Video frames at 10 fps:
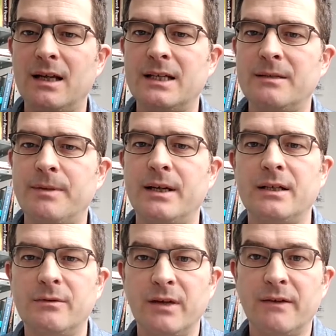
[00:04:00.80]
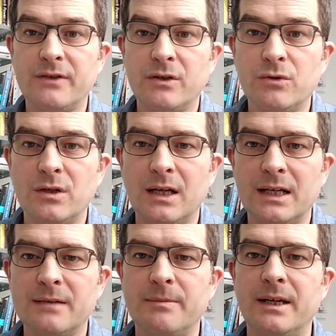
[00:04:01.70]
aspects, we have social
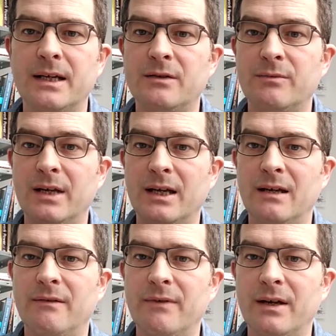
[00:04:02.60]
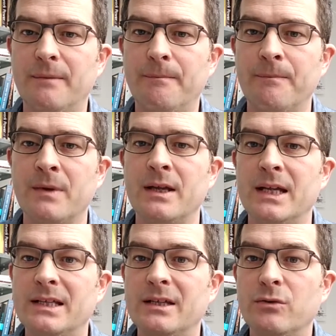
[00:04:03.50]
aspects, we have
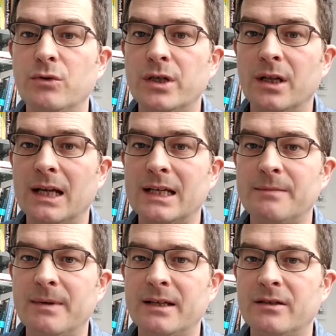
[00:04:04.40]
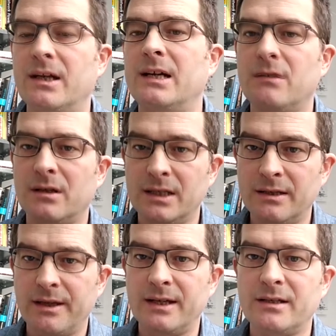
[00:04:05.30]
institutional aspects, so how are these
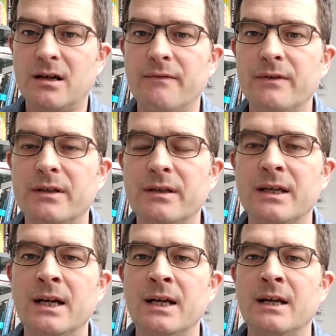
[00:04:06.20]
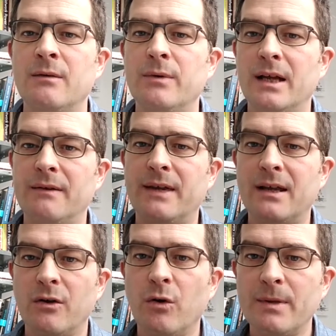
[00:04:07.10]
things governed, we have
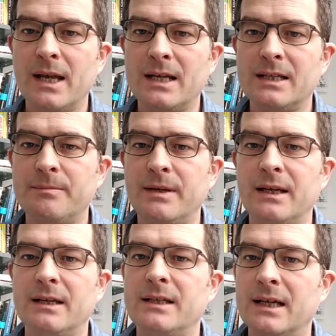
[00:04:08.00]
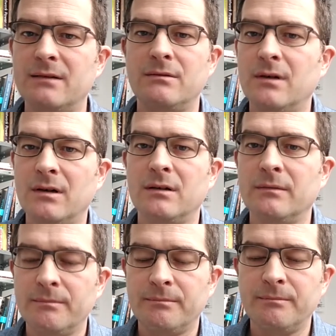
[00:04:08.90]
economic aspects, how
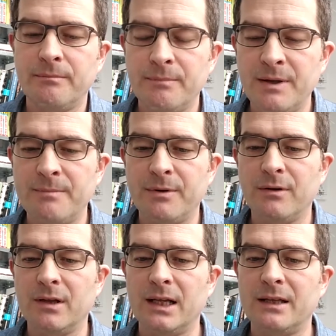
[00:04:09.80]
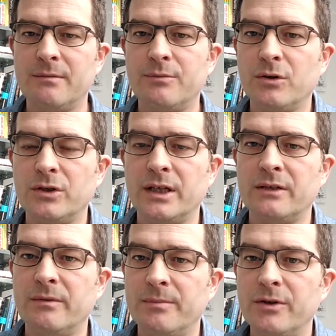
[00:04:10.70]
are people and the
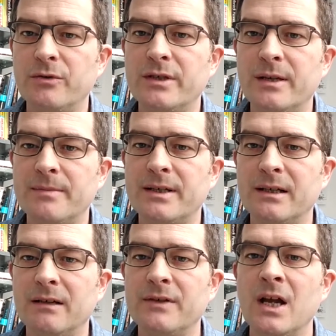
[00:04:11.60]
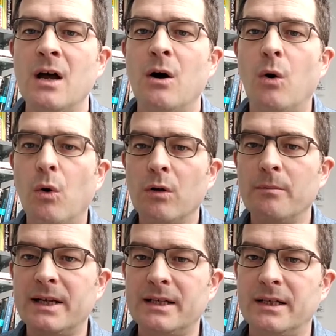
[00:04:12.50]
projects reproduce themselves, all
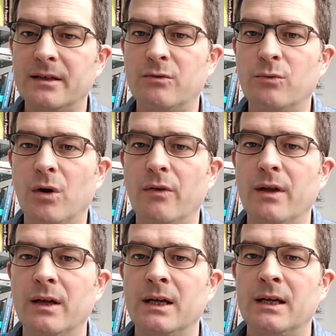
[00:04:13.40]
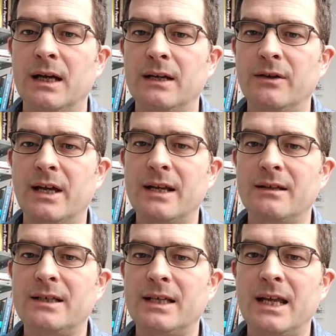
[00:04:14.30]
mix into one. And you
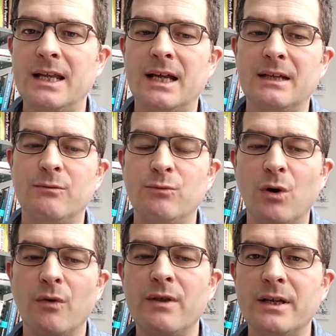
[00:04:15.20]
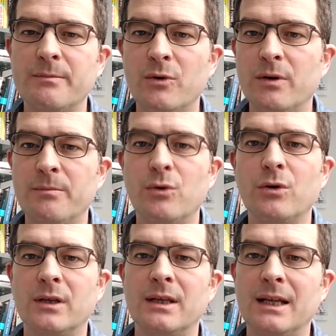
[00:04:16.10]
cannot say that one is more
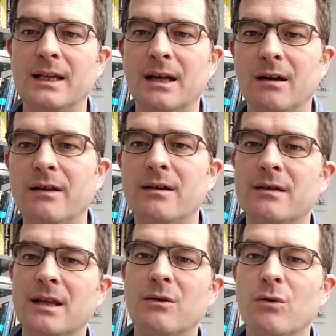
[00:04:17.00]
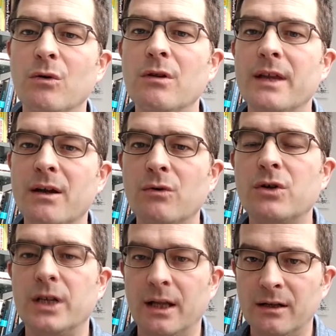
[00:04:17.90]
important than the other. They are all
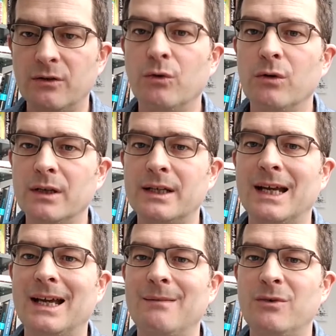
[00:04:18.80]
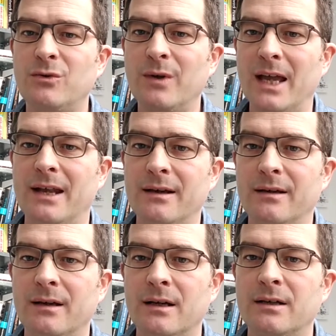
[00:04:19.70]
negotiated all the time together.
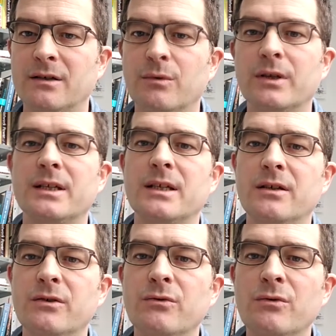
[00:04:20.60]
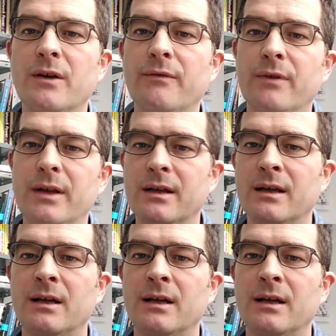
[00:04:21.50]
So what does it do if we